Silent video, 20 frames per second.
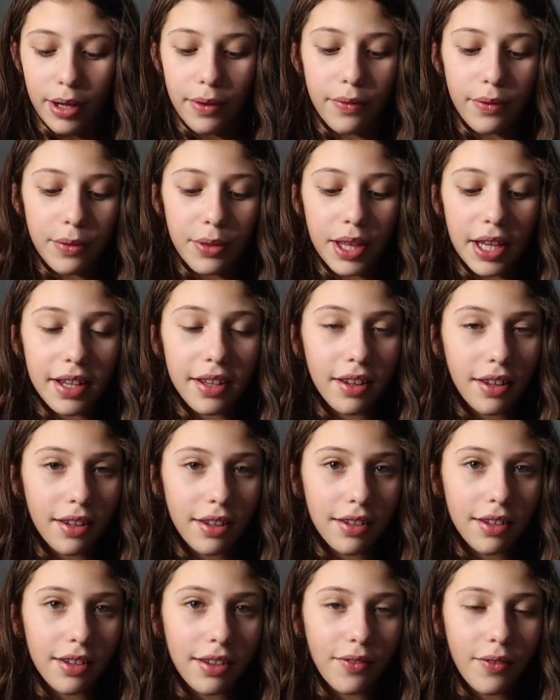few things
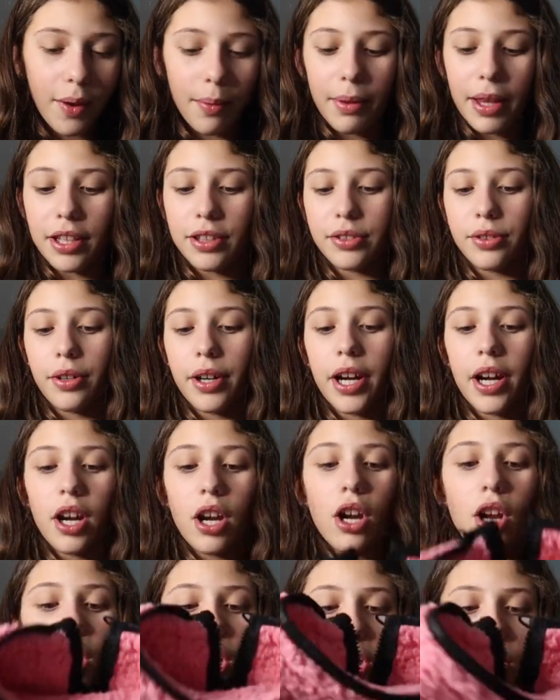from that store.
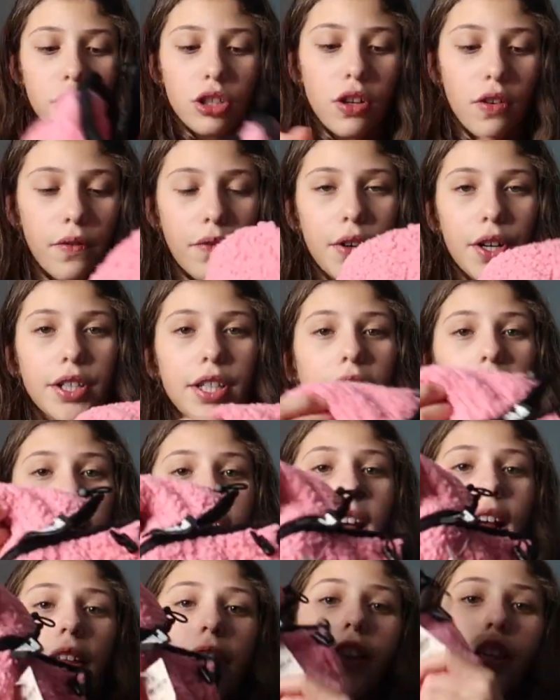So first I
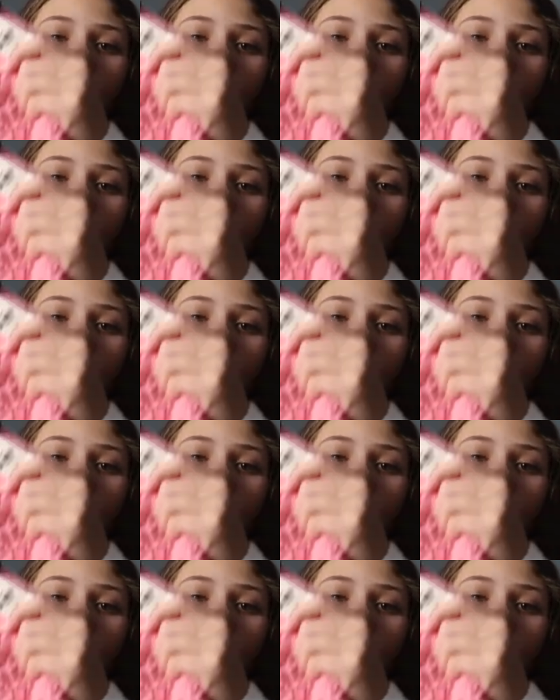got